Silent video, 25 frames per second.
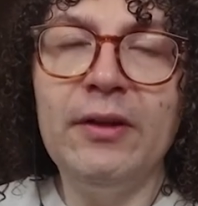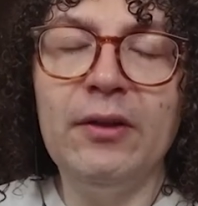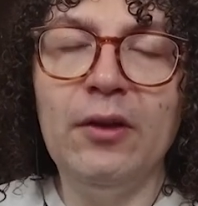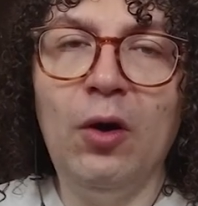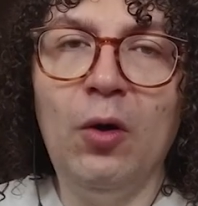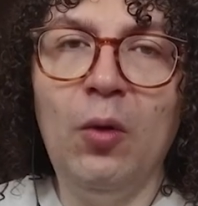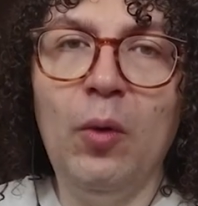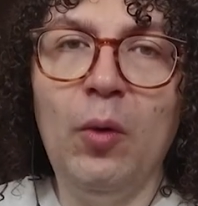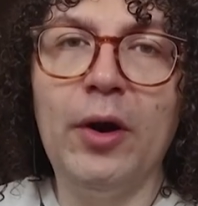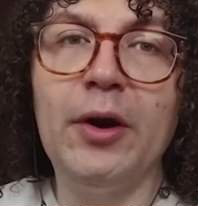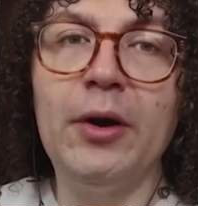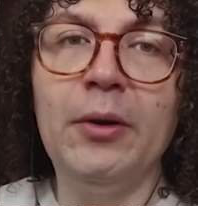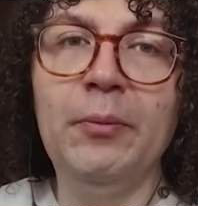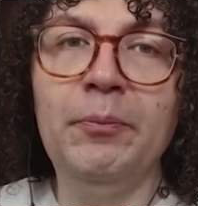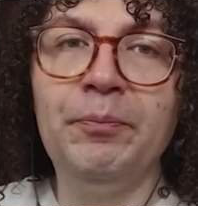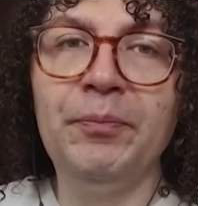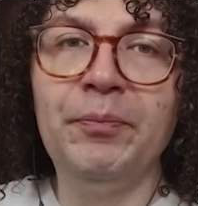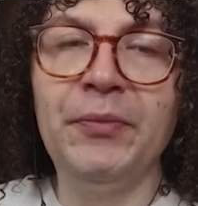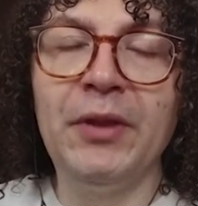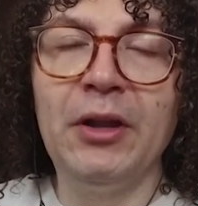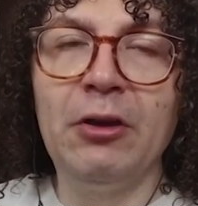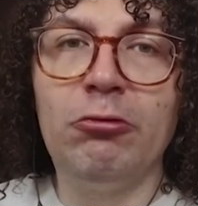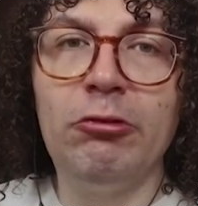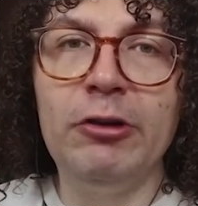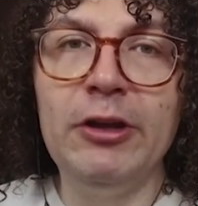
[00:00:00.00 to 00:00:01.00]
where
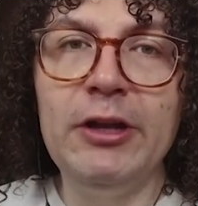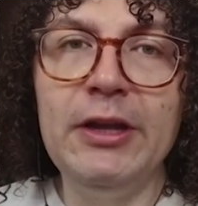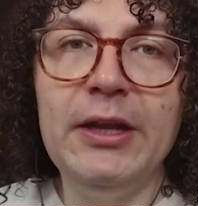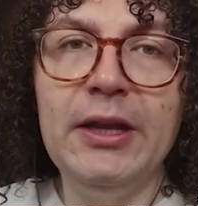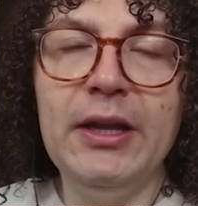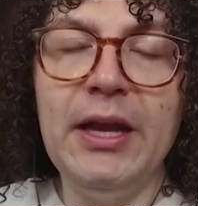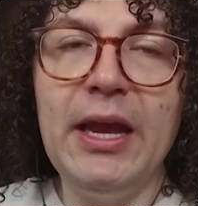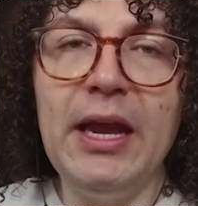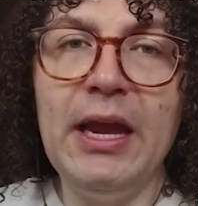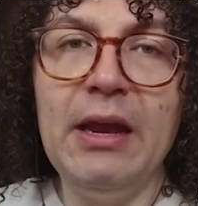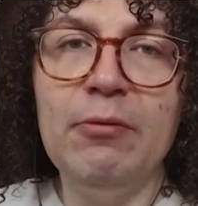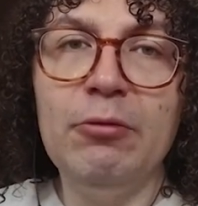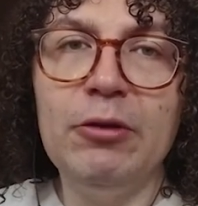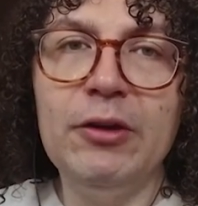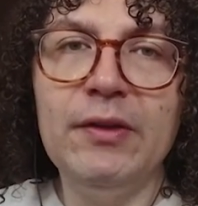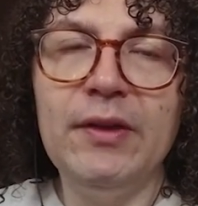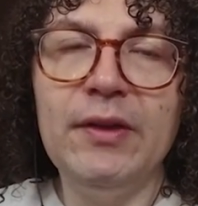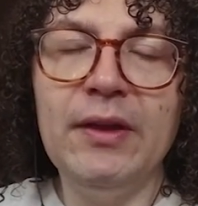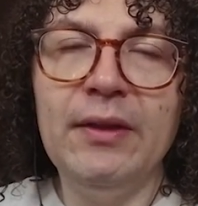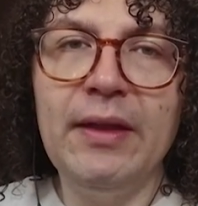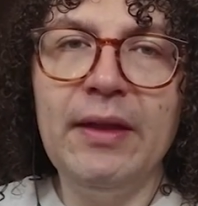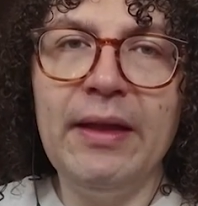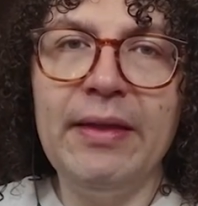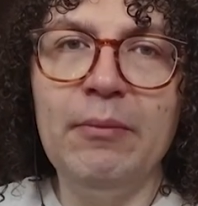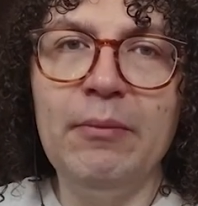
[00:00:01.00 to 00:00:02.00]
really everything
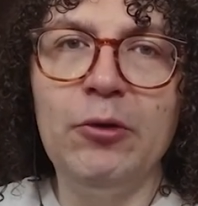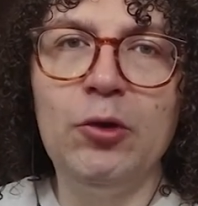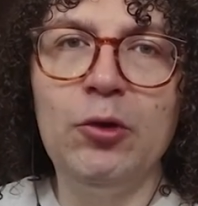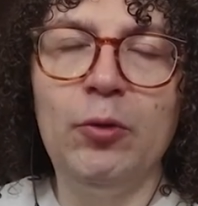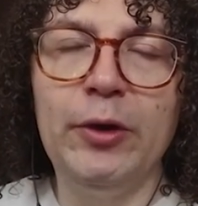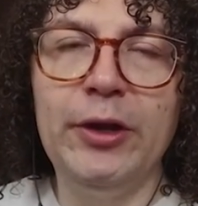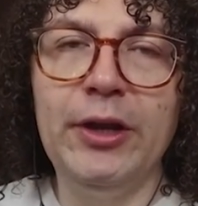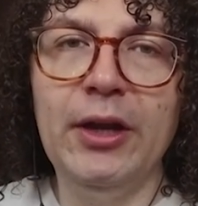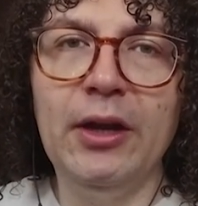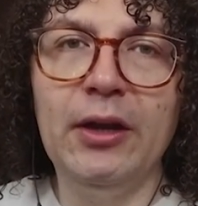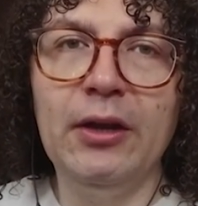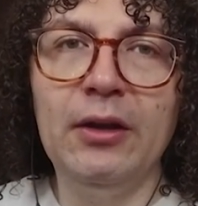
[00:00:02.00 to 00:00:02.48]
that I'm doing